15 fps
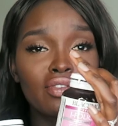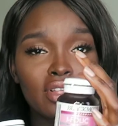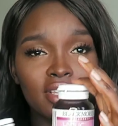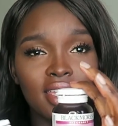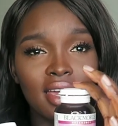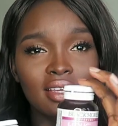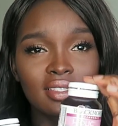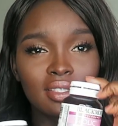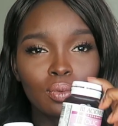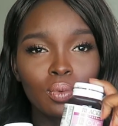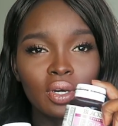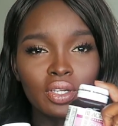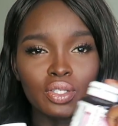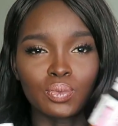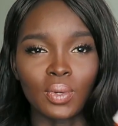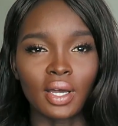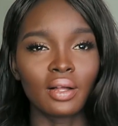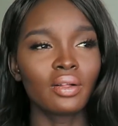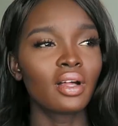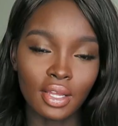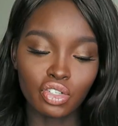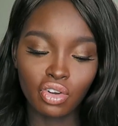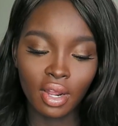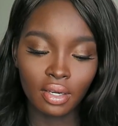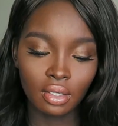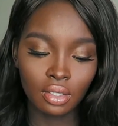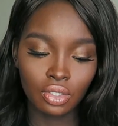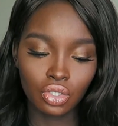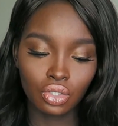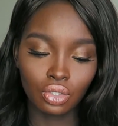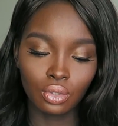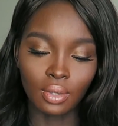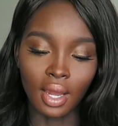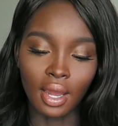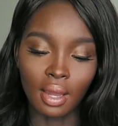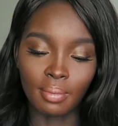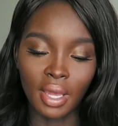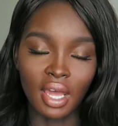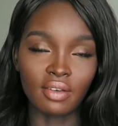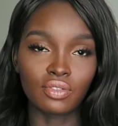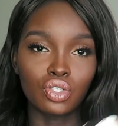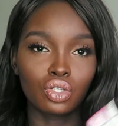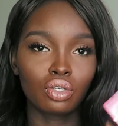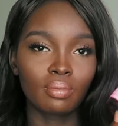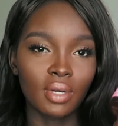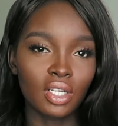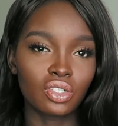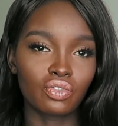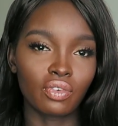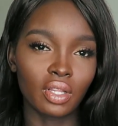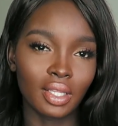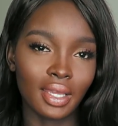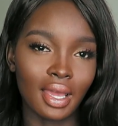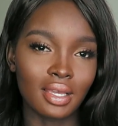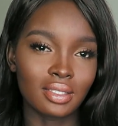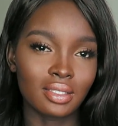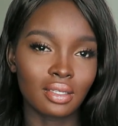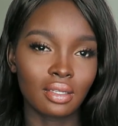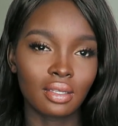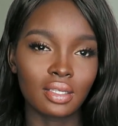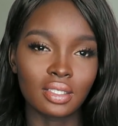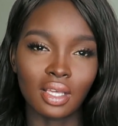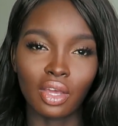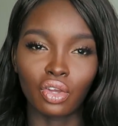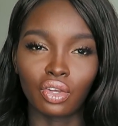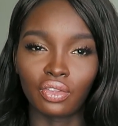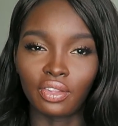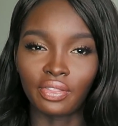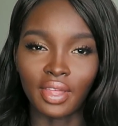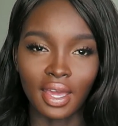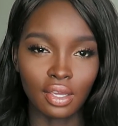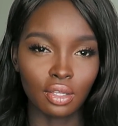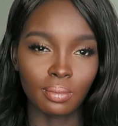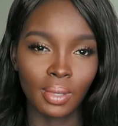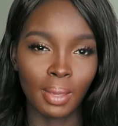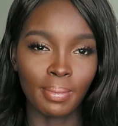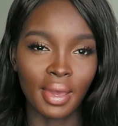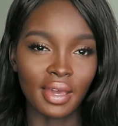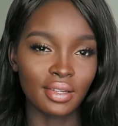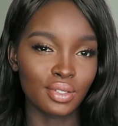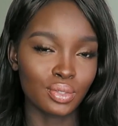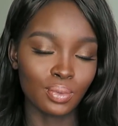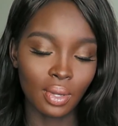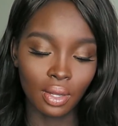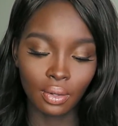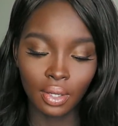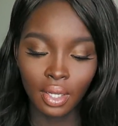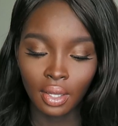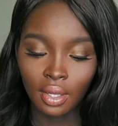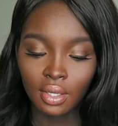a folic acid one as well. I try not to have too much folic acid because I heard that that can be bad as well.